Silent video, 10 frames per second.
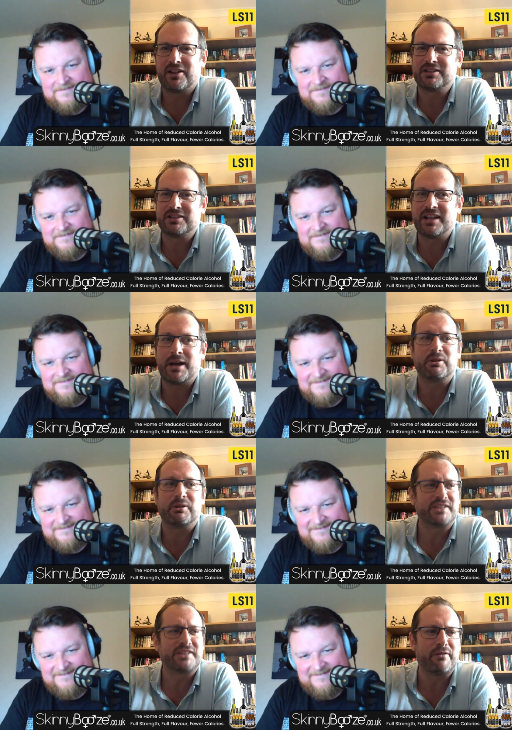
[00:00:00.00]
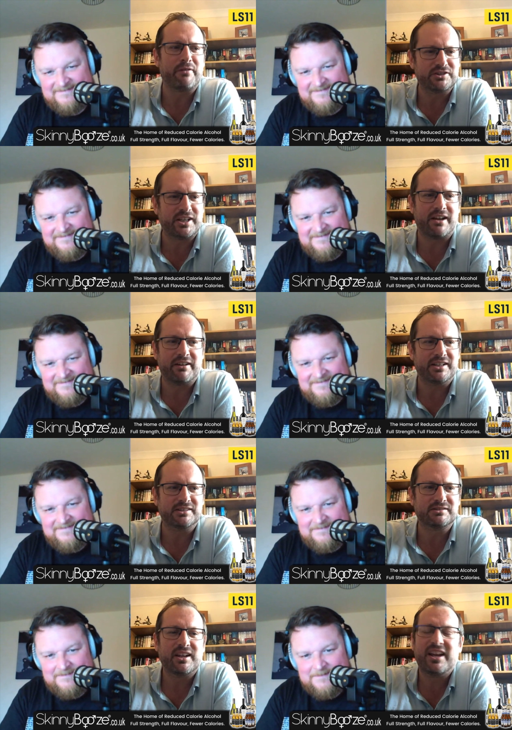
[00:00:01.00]
Speaker 1: links there. But Steve Evans, yeah,
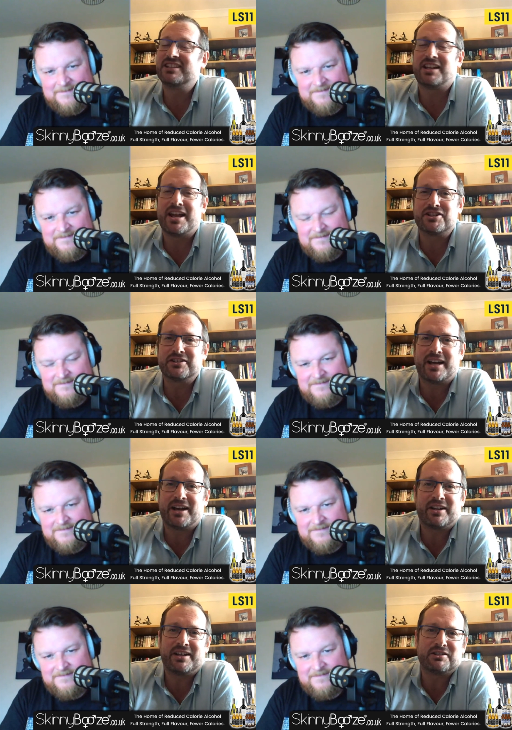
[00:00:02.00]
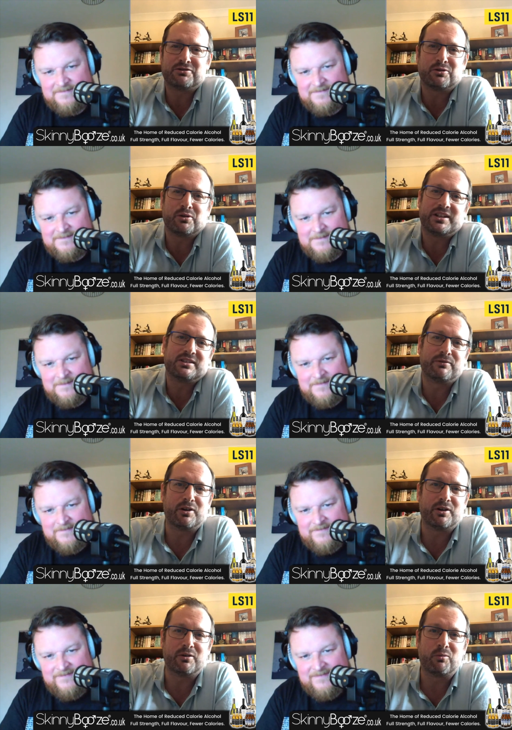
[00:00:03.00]
he's, he is a legend down here in Crawley for
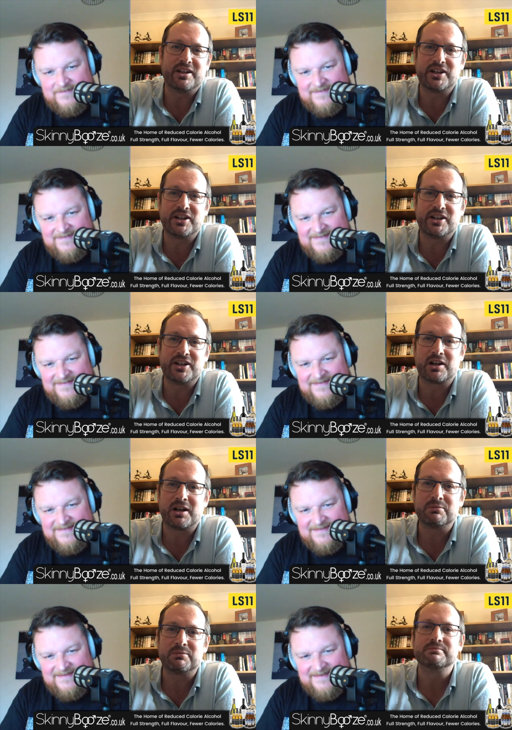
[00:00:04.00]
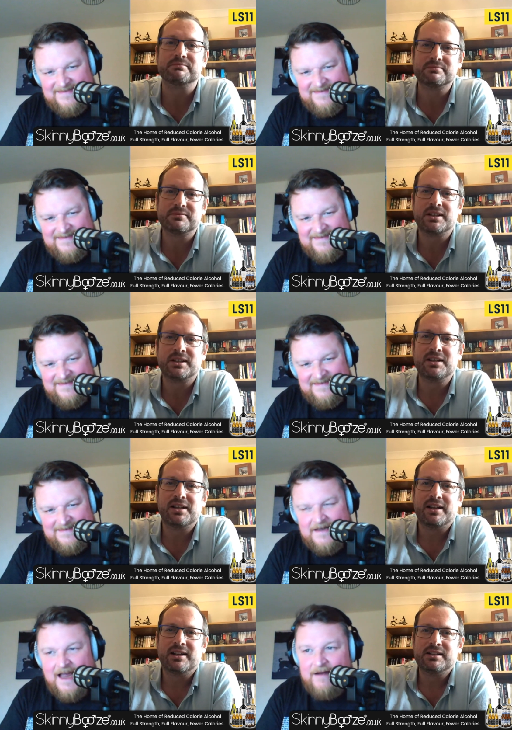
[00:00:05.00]
what he achieved with the club.
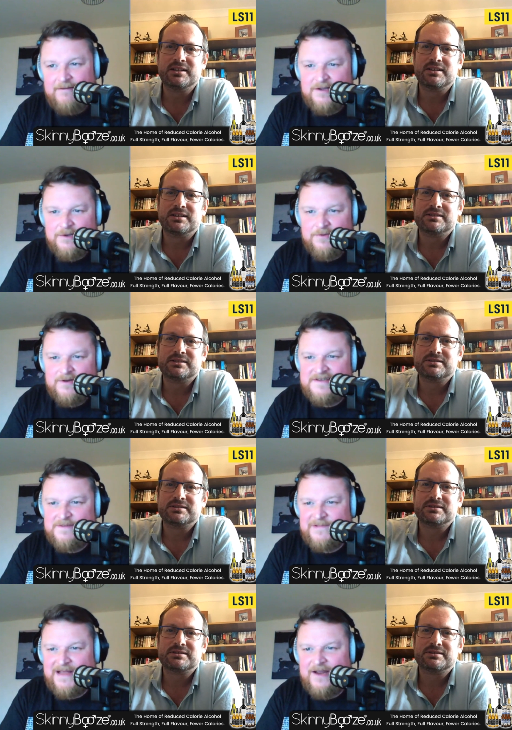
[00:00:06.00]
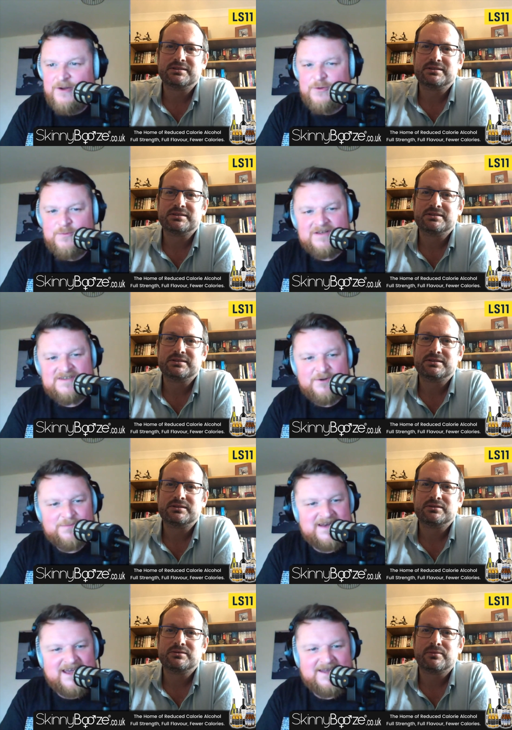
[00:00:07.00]
Speaker 2: Harry Kewell is the player who must not
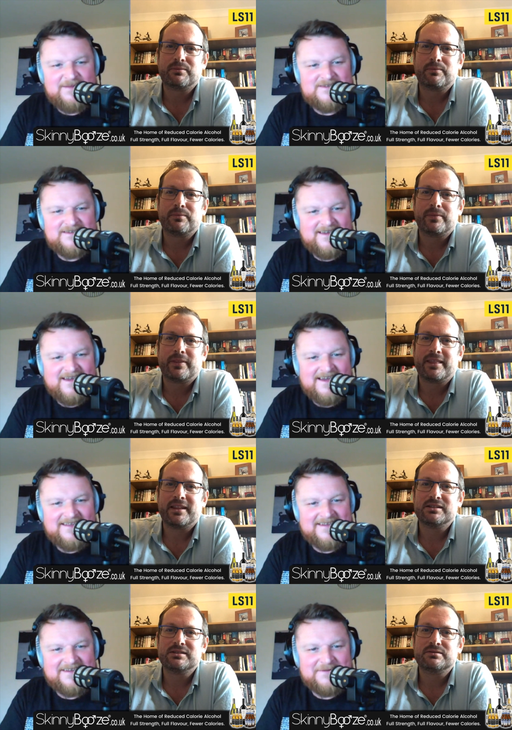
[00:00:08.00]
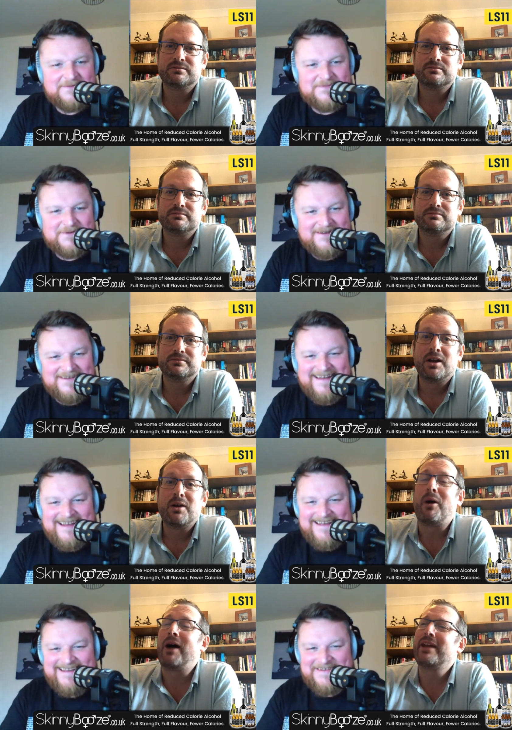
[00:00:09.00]
be named, uh, I think. For, for
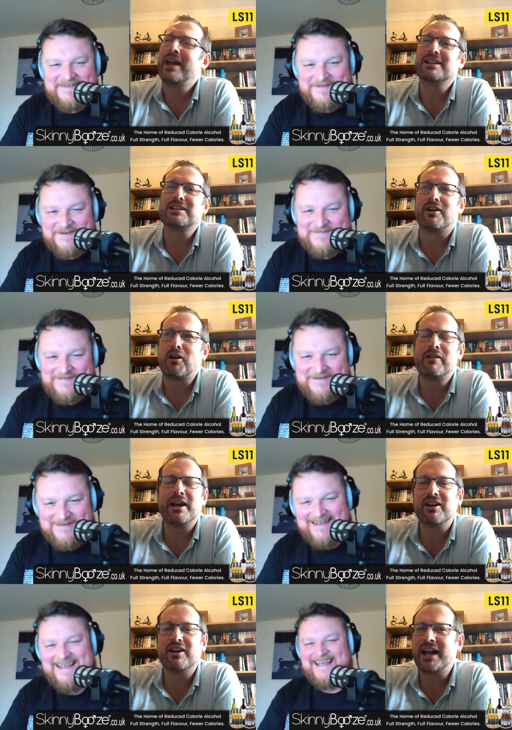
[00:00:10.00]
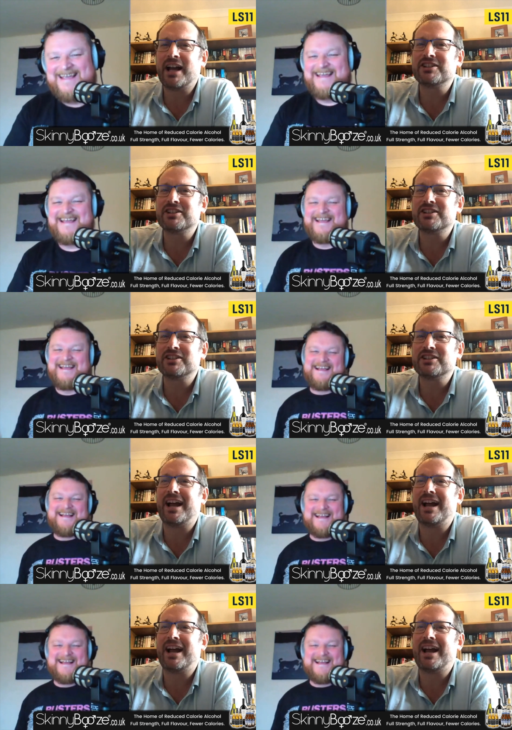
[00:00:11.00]
Speaker 1: well, yeah, for, I realised, as, as I